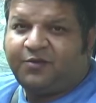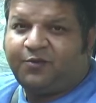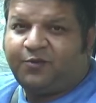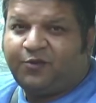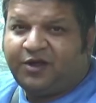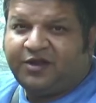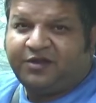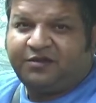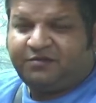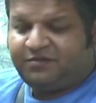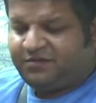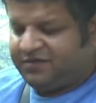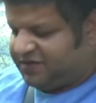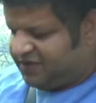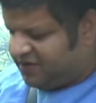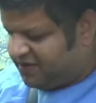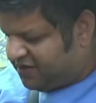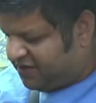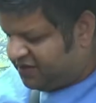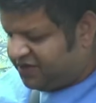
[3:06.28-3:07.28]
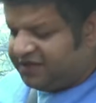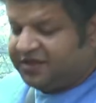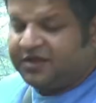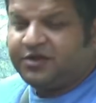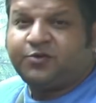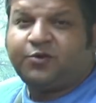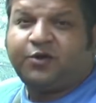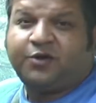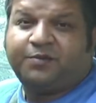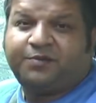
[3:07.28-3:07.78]
one, the seat
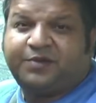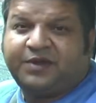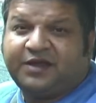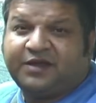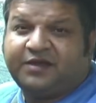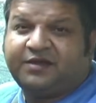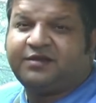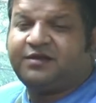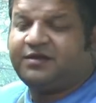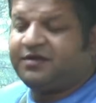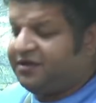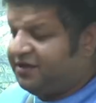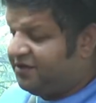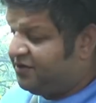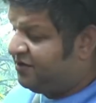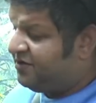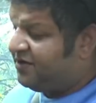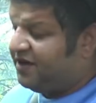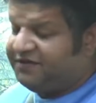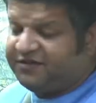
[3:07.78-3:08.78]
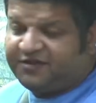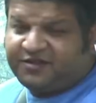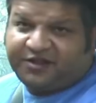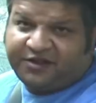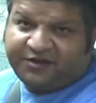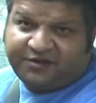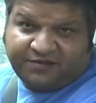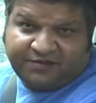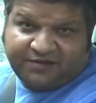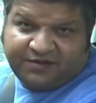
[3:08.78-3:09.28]
that you want to be in is the driver's
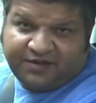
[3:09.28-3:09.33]
seat,